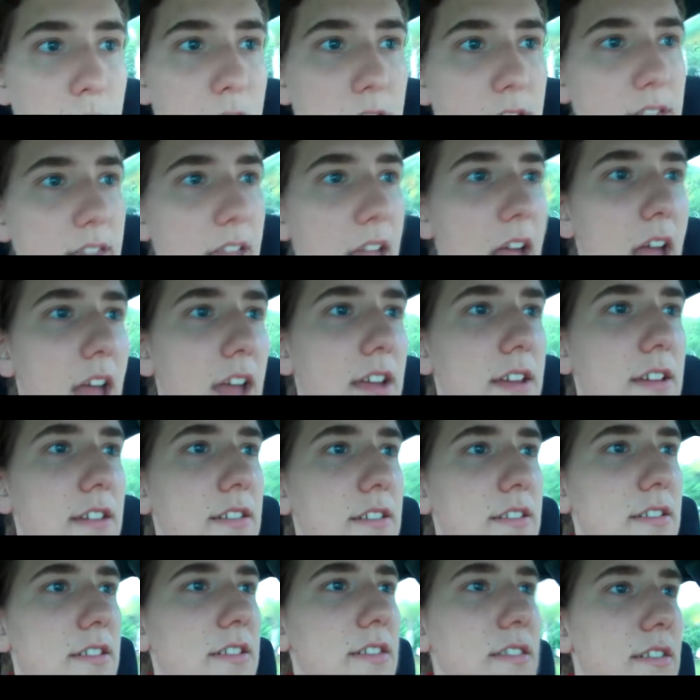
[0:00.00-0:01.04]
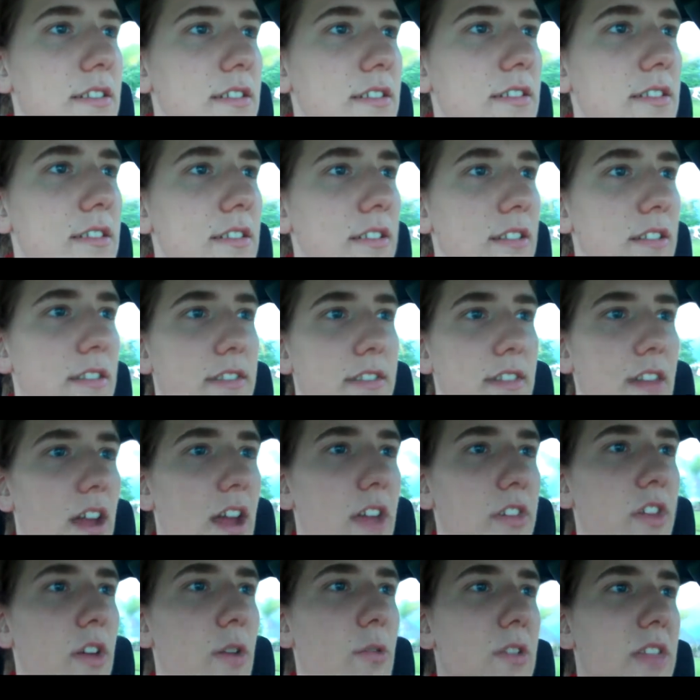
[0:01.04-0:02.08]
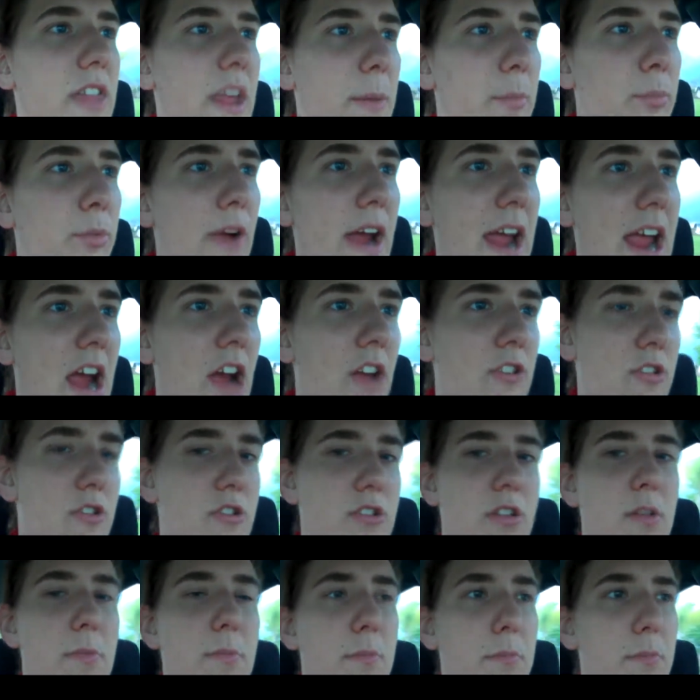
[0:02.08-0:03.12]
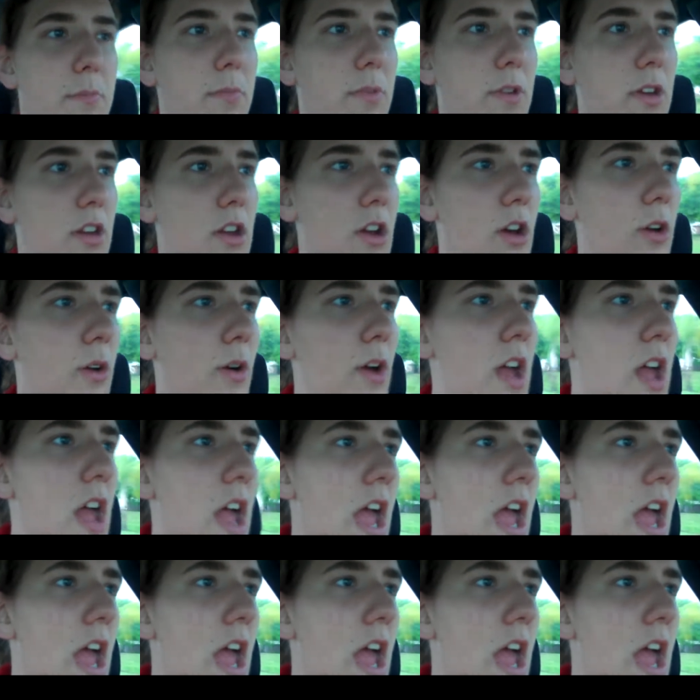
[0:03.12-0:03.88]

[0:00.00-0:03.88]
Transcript: is that? It's not. I thought it was like Bright House or some you know